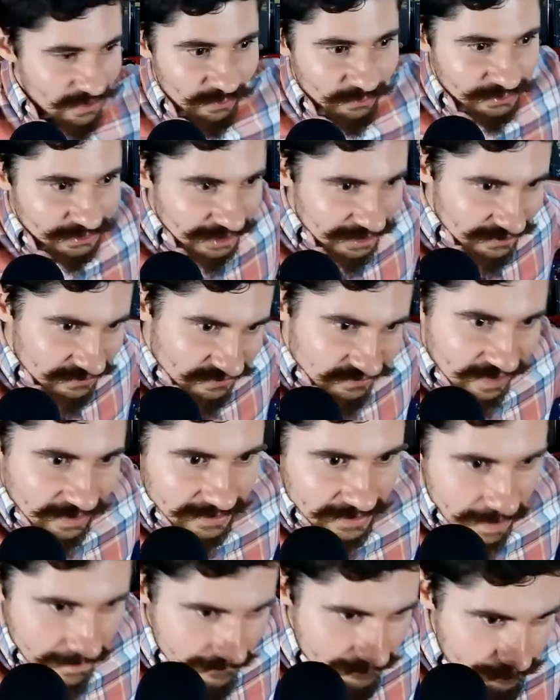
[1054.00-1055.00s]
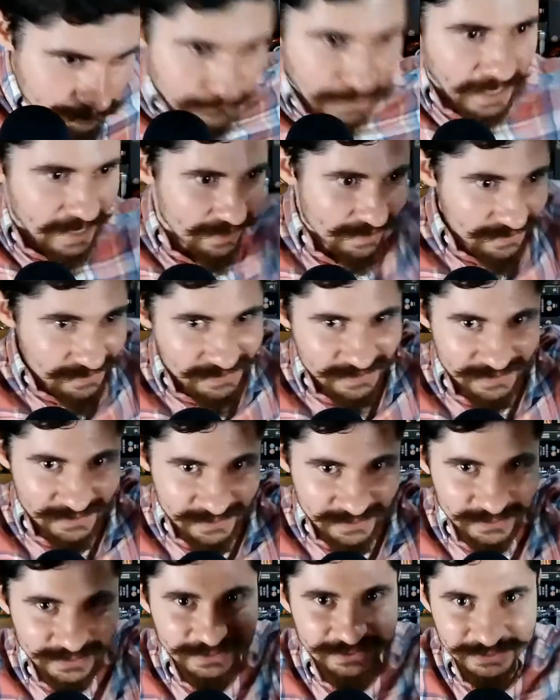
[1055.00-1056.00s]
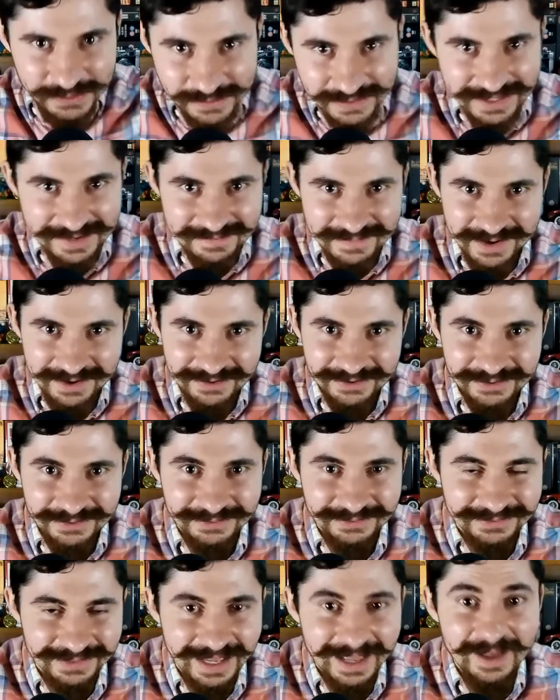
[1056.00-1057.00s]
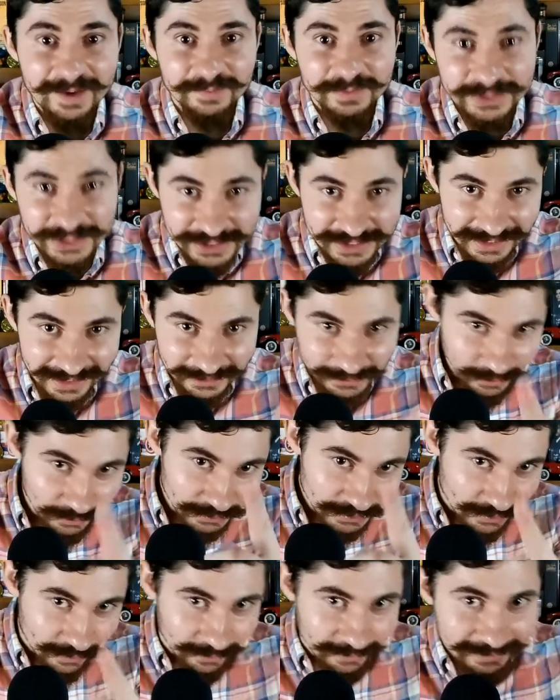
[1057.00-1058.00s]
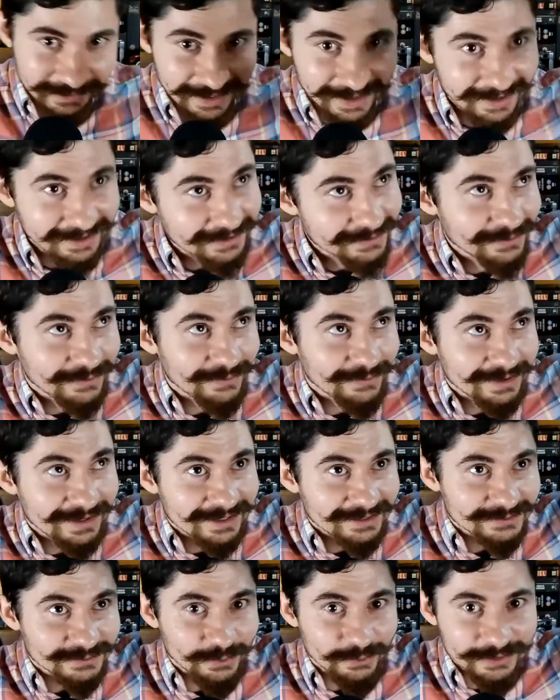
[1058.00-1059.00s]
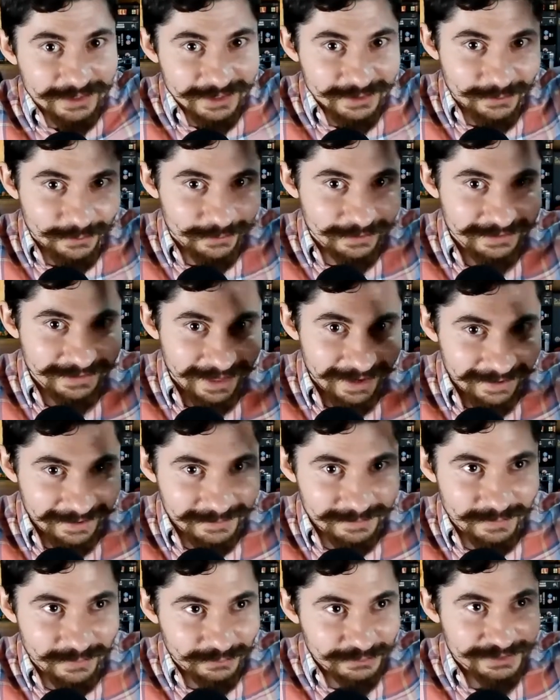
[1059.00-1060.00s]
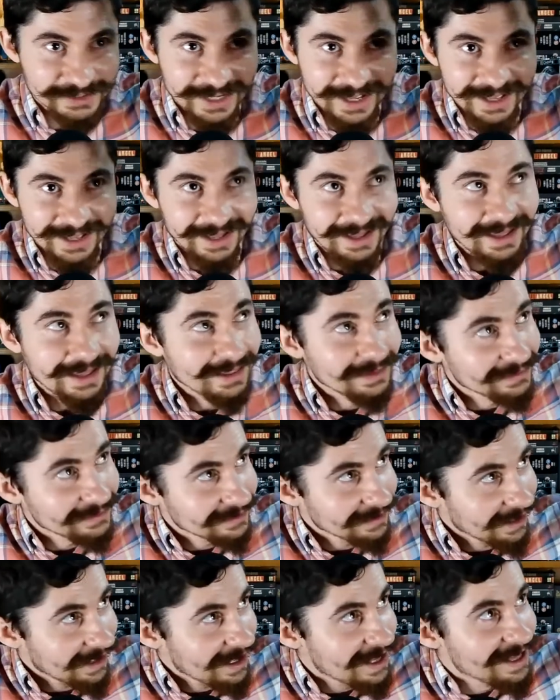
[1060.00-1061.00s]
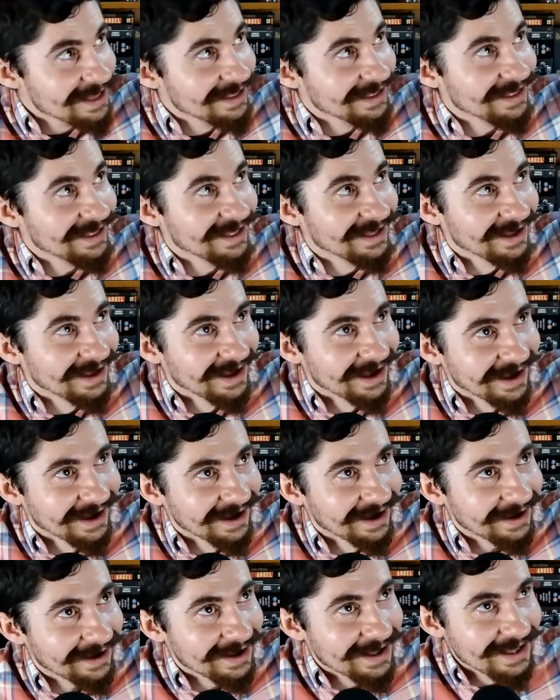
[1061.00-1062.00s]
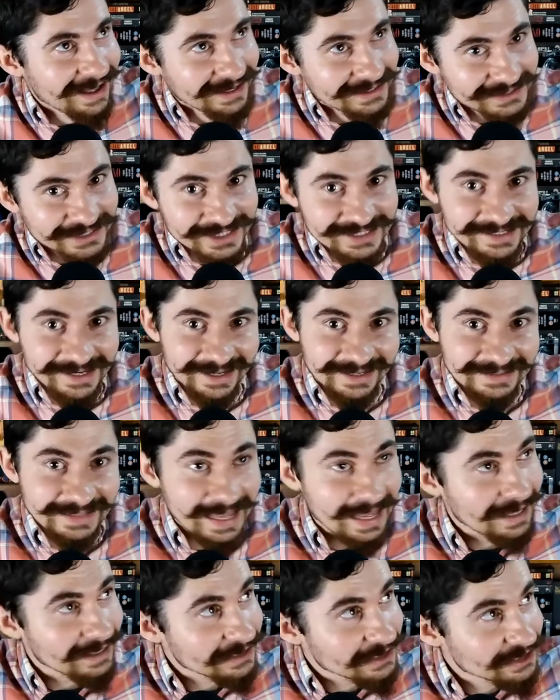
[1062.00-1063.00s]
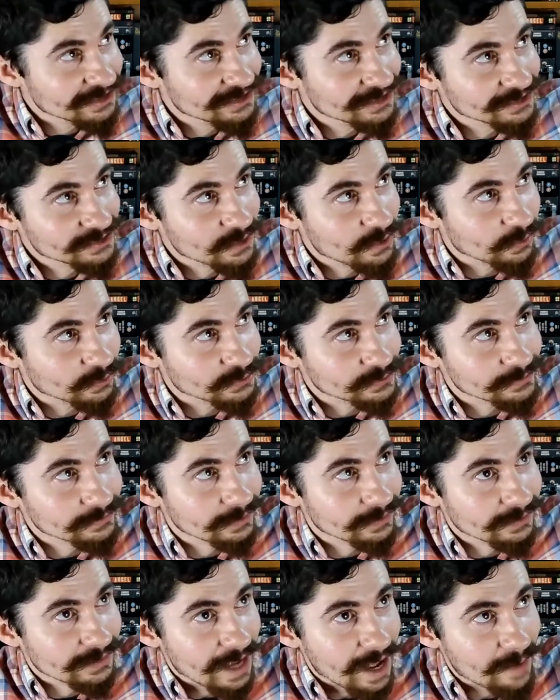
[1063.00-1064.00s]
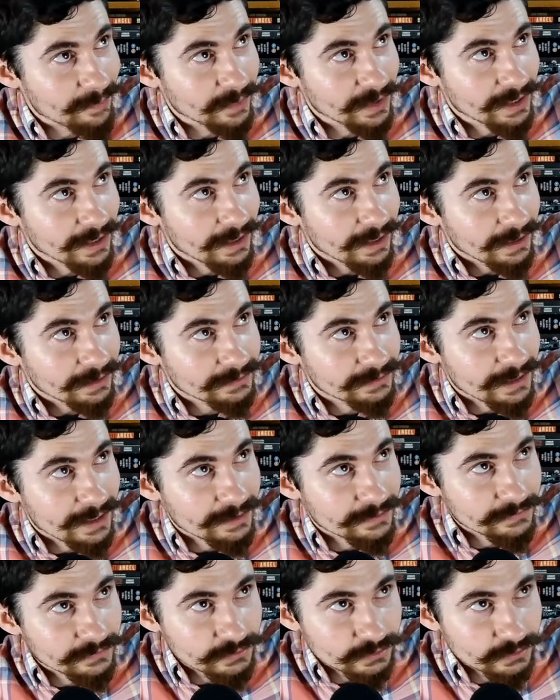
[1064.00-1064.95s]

Just fucking pew to the moon. But just like Dogecoin, Doggy coined Elon Musk, and just like that, he just goes to the top, and then